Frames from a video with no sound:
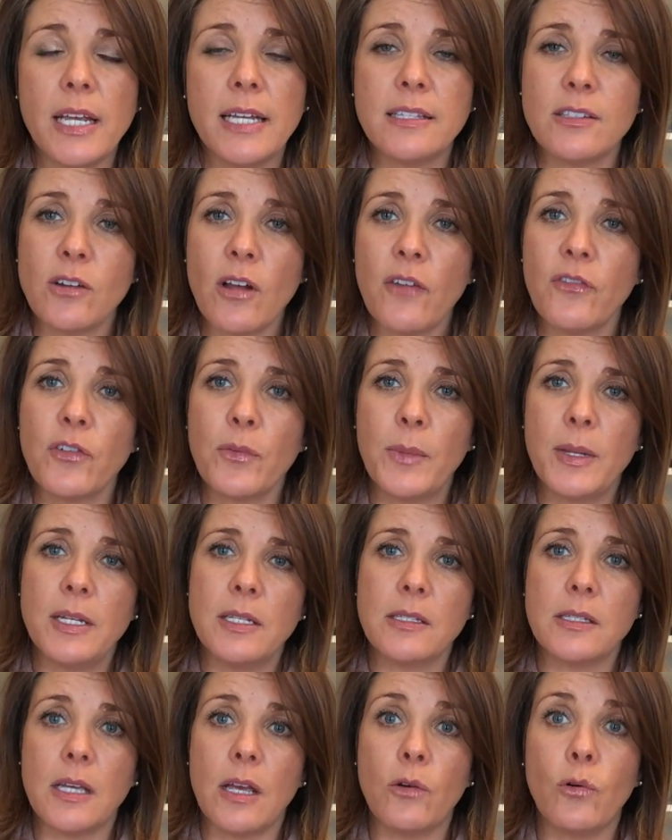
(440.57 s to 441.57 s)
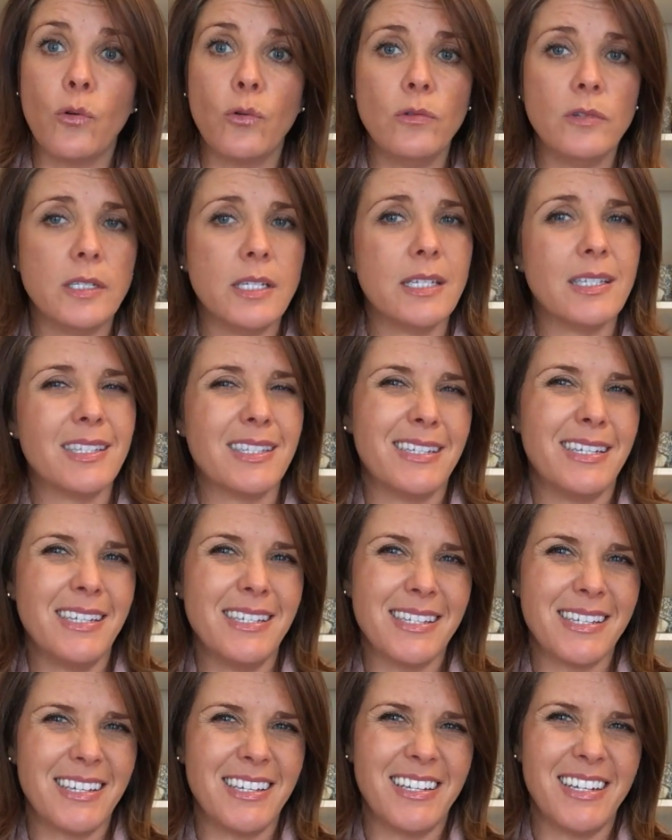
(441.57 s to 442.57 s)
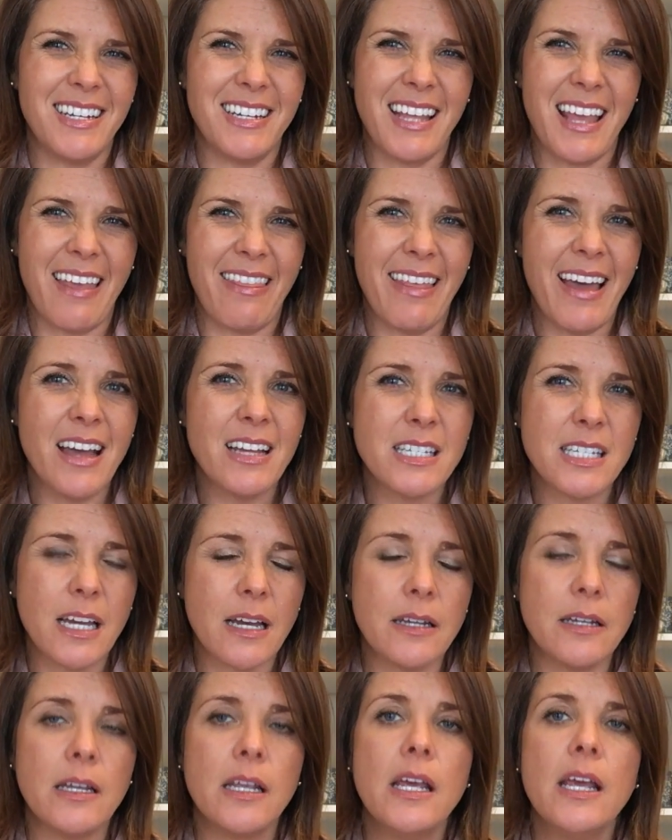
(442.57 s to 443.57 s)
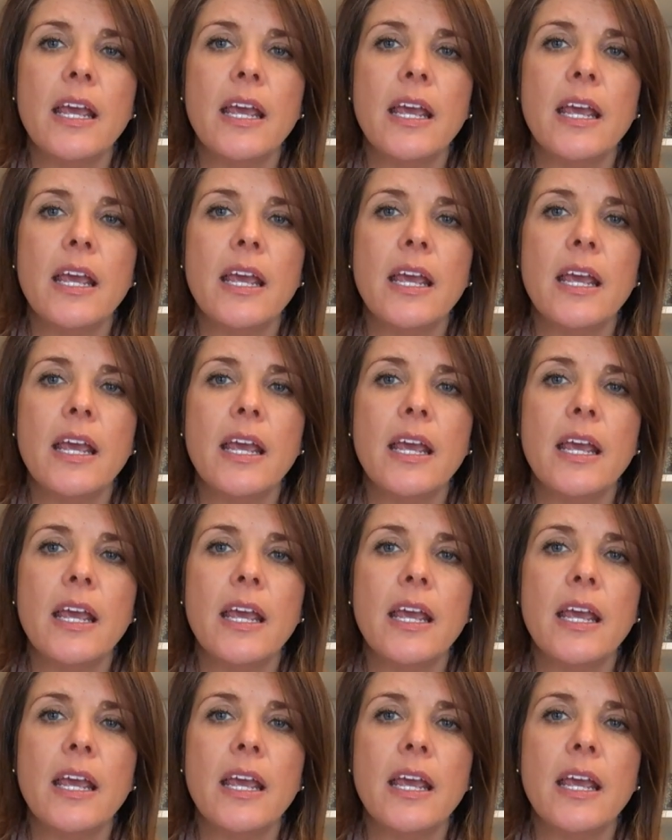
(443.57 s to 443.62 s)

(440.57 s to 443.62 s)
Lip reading: It's not for me to say, oh, tisk, tisk, you didn't get that done.